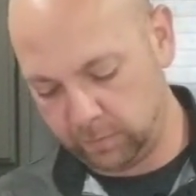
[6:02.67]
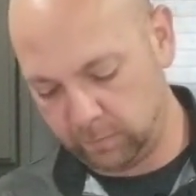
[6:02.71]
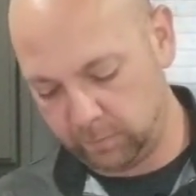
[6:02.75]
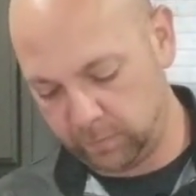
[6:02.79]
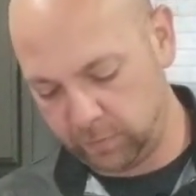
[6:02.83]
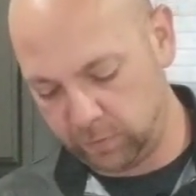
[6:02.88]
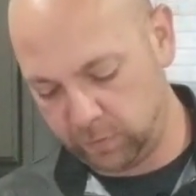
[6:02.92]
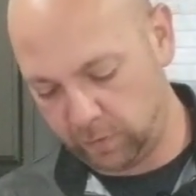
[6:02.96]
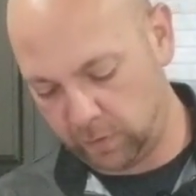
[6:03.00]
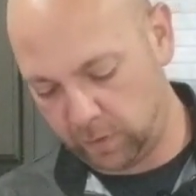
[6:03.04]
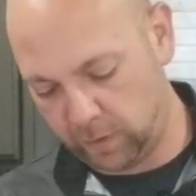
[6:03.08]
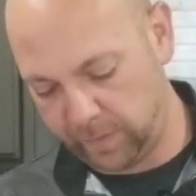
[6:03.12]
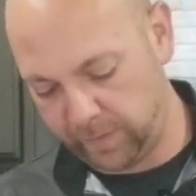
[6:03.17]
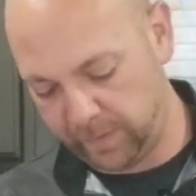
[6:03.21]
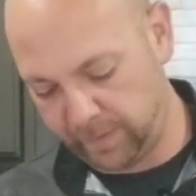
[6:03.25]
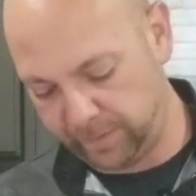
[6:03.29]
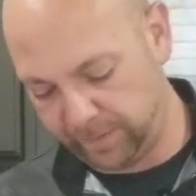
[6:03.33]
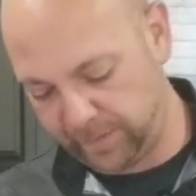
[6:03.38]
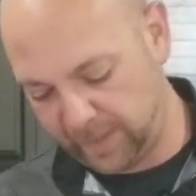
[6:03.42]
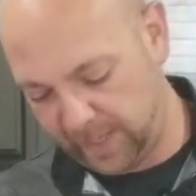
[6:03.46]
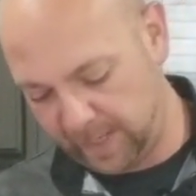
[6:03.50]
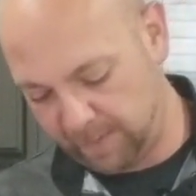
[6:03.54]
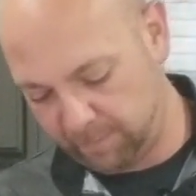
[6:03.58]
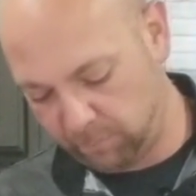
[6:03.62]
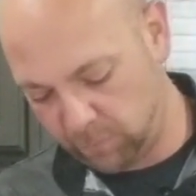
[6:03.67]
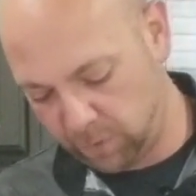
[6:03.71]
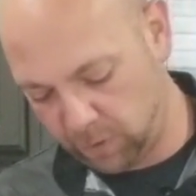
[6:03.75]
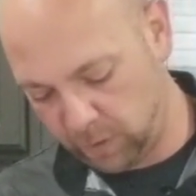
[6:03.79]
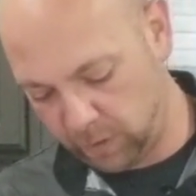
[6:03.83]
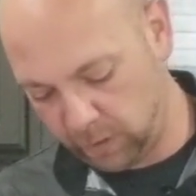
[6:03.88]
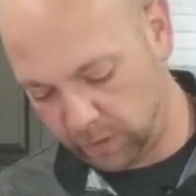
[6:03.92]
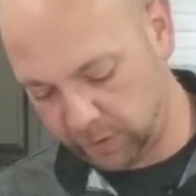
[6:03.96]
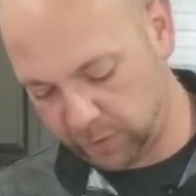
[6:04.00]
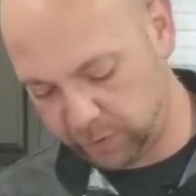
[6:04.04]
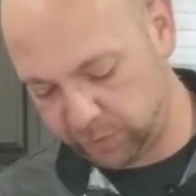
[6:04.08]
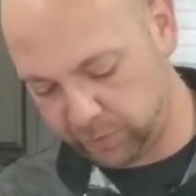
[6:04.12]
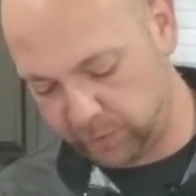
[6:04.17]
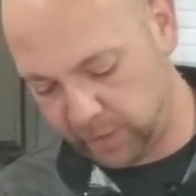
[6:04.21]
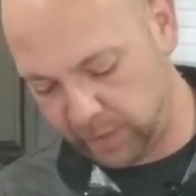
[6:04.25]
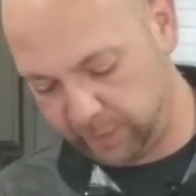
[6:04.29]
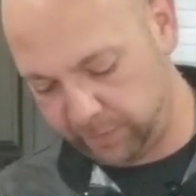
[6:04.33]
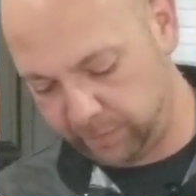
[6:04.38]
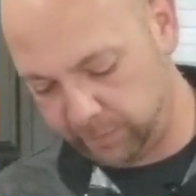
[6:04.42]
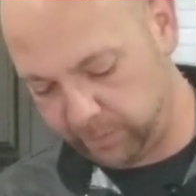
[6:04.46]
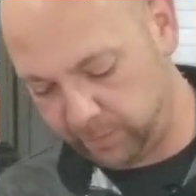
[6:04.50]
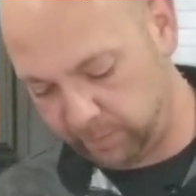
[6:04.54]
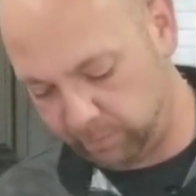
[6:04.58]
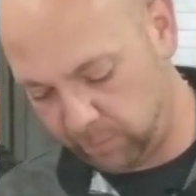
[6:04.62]
We draw that mark
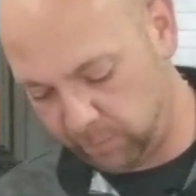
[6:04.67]
straight through the